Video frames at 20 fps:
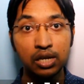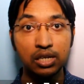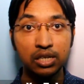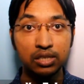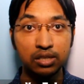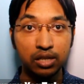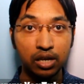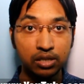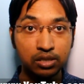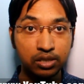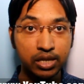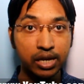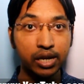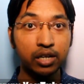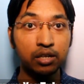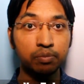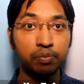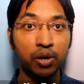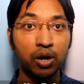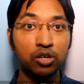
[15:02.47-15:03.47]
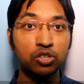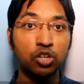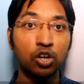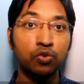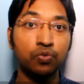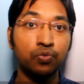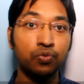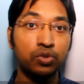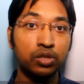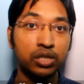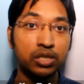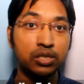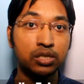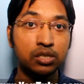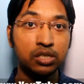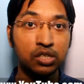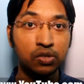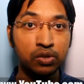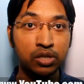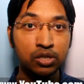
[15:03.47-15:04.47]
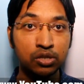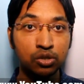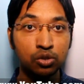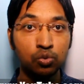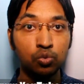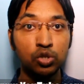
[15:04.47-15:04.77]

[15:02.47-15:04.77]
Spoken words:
In the second part of this series,